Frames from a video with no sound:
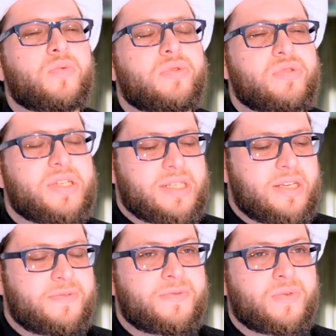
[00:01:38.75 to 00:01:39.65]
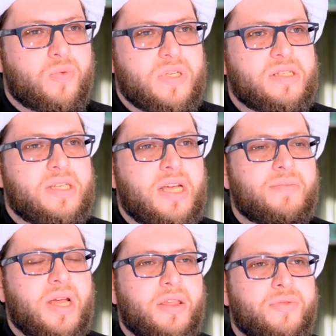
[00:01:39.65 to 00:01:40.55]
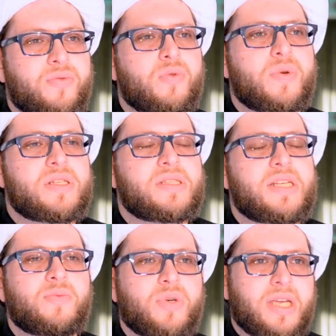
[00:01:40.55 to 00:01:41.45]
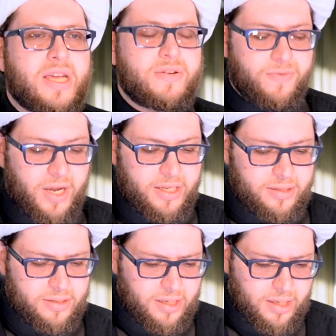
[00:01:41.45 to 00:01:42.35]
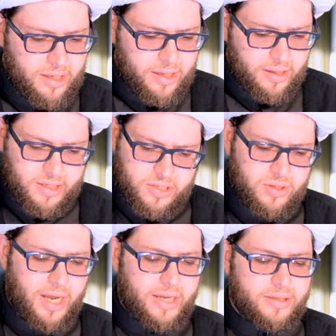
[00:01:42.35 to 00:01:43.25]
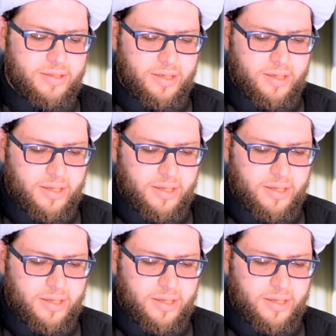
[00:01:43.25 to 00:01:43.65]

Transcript: we receive wisdom, and through wisdom, we can find this light.